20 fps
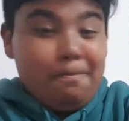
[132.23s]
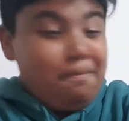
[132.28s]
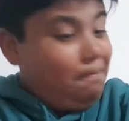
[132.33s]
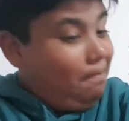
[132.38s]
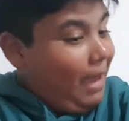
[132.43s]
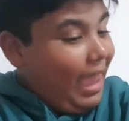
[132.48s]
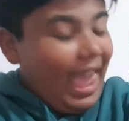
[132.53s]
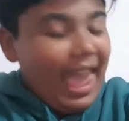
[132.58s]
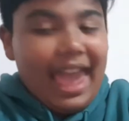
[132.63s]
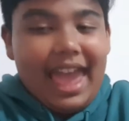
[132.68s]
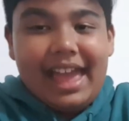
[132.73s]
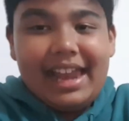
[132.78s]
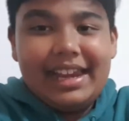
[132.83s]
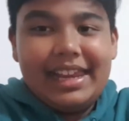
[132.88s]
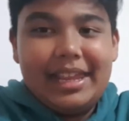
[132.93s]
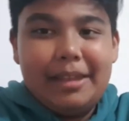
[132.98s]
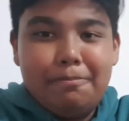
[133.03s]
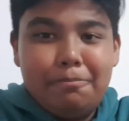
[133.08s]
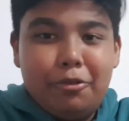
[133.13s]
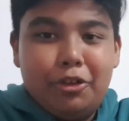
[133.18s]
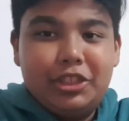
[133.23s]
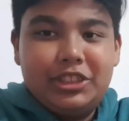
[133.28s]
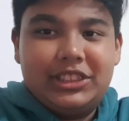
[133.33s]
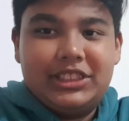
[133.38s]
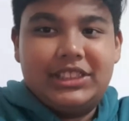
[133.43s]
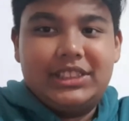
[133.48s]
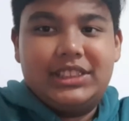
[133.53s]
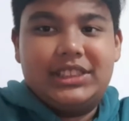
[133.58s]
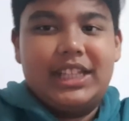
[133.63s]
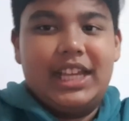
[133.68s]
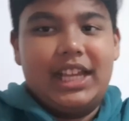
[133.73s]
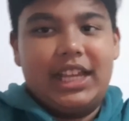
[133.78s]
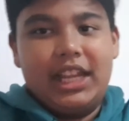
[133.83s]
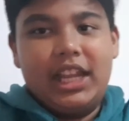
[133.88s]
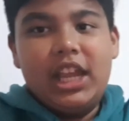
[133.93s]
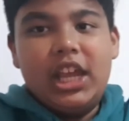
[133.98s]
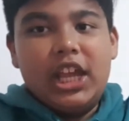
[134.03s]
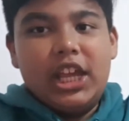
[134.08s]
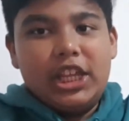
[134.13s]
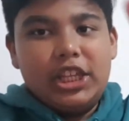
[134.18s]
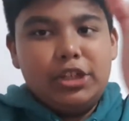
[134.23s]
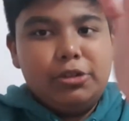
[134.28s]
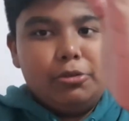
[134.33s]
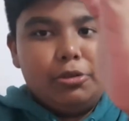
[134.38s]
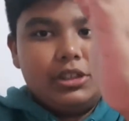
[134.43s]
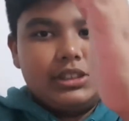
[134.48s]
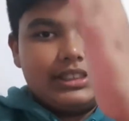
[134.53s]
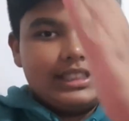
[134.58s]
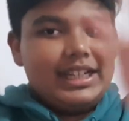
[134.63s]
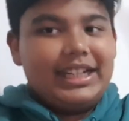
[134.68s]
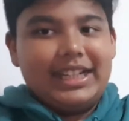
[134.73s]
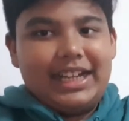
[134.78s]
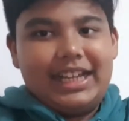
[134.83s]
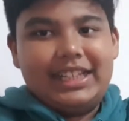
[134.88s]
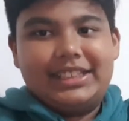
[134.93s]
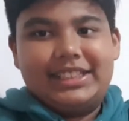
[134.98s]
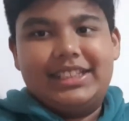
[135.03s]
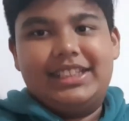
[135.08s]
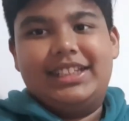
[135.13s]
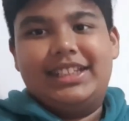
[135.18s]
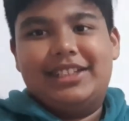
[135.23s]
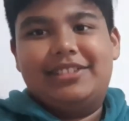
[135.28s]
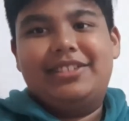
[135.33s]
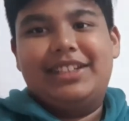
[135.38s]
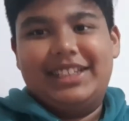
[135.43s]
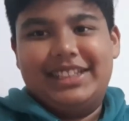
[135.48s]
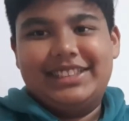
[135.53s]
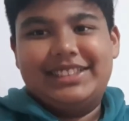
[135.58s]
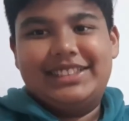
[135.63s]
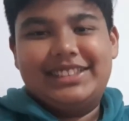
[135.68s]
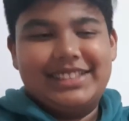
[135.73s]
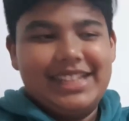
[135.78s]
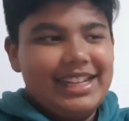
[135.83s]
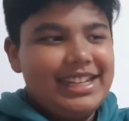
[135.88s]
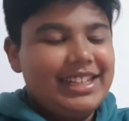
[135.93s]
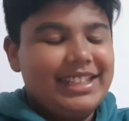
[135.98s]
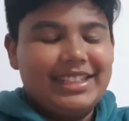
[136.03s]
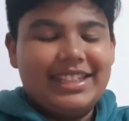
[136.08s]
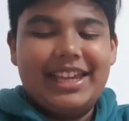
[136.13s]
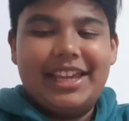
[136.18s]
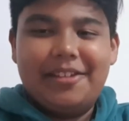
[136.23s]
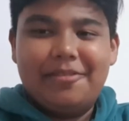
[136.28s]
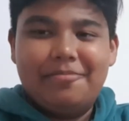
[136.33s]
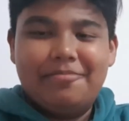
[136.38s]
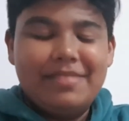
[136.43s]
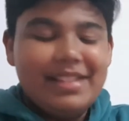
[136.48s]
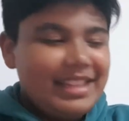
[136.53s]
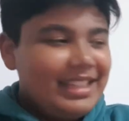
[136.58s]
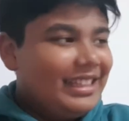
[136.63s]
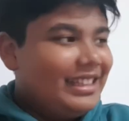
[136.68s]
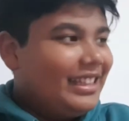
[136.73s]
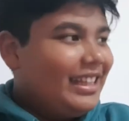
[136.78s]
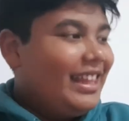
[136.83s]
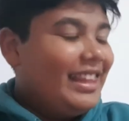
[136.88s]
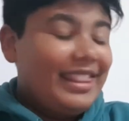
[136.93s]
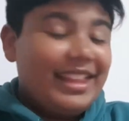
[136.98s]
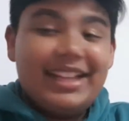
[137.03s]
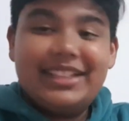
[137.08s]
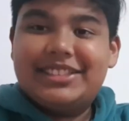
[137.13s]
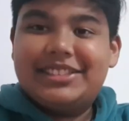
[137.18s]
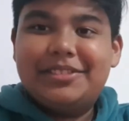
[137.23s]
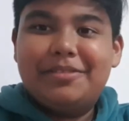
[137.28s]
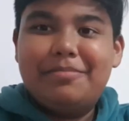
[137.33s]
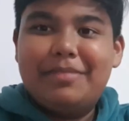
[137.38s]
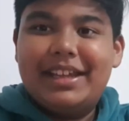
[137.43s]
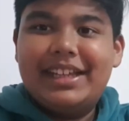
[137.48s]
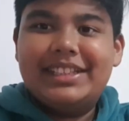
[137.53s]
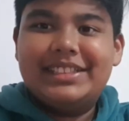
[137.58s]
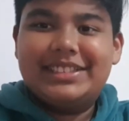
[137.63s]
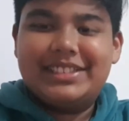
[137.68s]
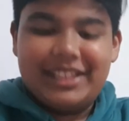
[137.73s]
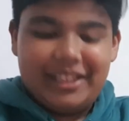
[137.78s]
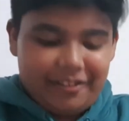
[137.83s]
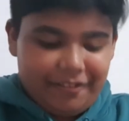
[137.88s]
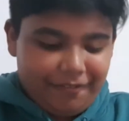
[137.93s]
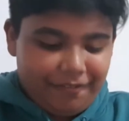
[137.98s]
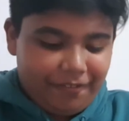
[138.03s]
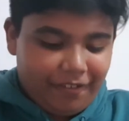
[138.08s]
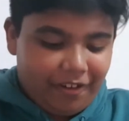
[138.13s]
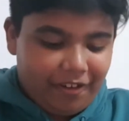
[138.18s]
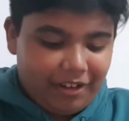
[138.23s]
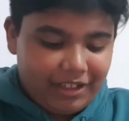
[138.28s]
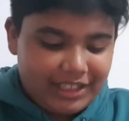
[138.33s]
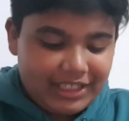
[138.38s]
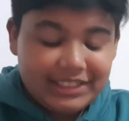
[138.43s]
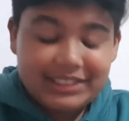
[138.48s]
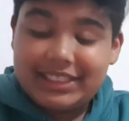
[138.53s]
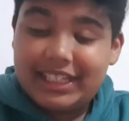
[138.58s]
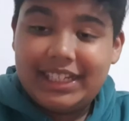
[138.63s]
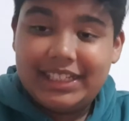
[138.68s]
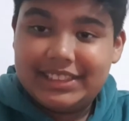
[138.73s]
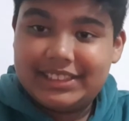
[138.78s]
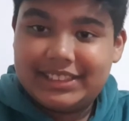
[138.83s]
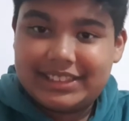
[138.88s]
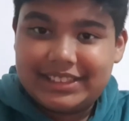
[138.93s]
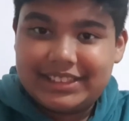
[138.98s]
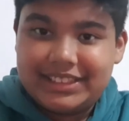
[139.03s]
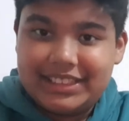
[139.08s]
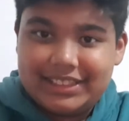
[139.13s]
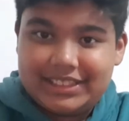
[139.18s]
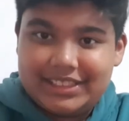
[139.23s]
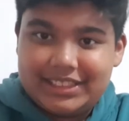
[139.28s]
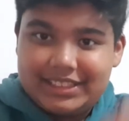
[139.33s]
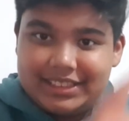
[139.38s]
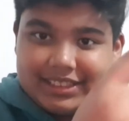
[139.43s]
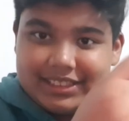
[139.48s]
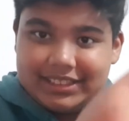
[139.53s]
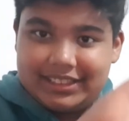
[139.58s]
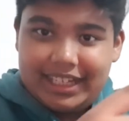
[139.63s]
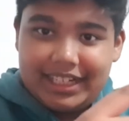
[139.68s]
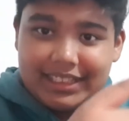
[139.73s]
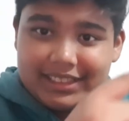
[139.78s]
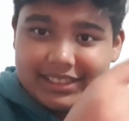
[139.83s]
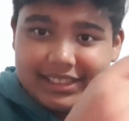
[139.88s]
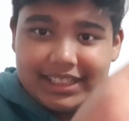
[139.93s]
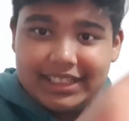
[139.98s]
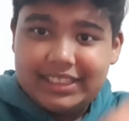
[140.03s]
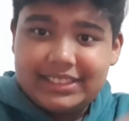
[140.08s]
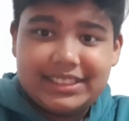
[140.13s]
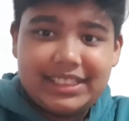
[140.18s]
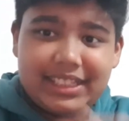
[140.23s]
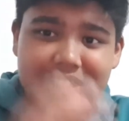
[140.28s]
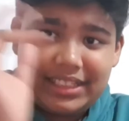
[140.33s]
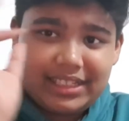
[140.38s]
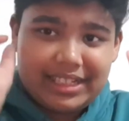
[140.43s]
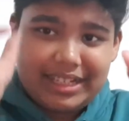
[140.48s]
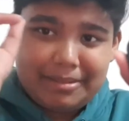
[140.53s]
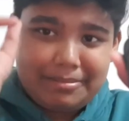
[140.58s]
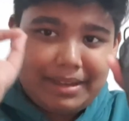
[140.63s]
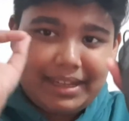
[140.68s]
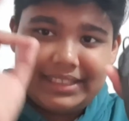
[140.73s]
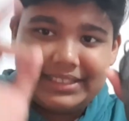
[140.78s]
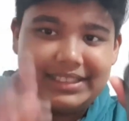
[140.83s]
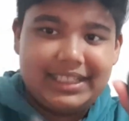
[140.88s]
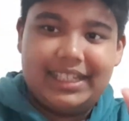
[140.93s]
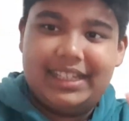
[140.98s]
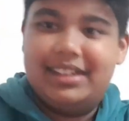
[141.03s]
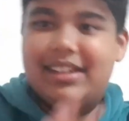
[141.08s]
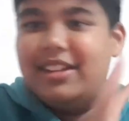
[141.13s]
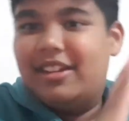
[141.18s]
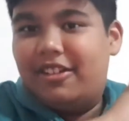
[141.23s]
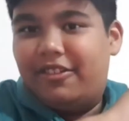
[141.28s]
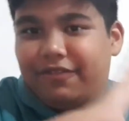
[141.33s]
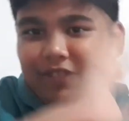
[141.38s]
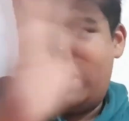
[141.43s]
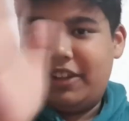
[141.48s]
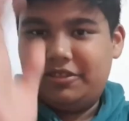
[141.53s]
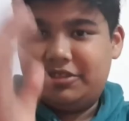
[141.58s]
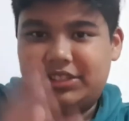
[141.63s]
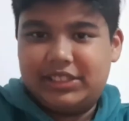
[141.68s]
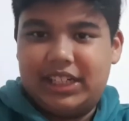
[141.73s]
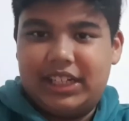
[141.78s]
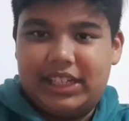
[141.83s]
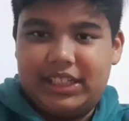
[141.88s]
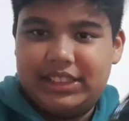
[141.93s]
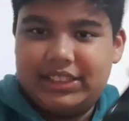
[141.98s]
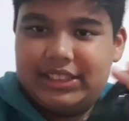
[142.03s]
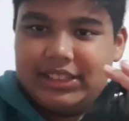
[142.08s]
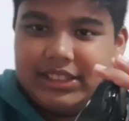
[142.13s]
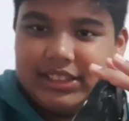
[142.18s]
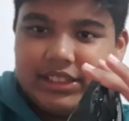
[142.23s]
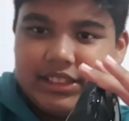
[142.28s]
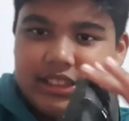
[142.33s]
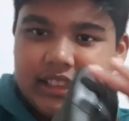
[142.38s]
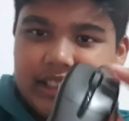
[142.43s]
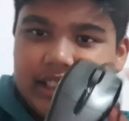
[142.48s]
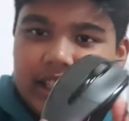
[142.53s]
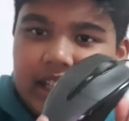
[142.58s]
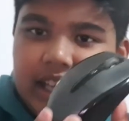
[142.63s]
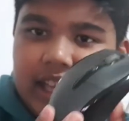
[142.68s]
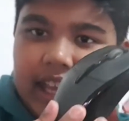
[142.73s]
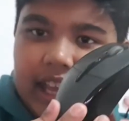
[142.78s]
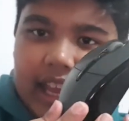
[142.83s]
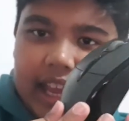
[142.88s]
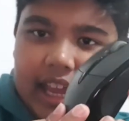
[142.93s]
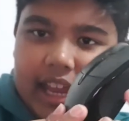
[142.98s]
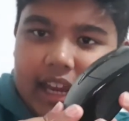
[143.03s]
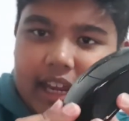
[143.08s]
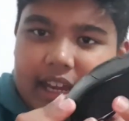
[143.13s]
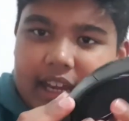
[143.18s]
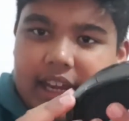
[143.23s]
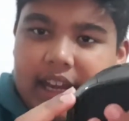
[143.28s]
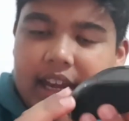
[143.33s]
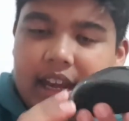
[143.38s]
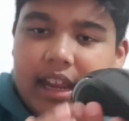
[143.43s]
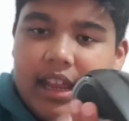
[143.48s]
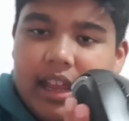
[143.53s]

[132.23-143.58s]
barely push this thing, you would turn 90 degrees in the game. That's amazing for this thing. the, the, the sensor in this thing amazing. Five stars. And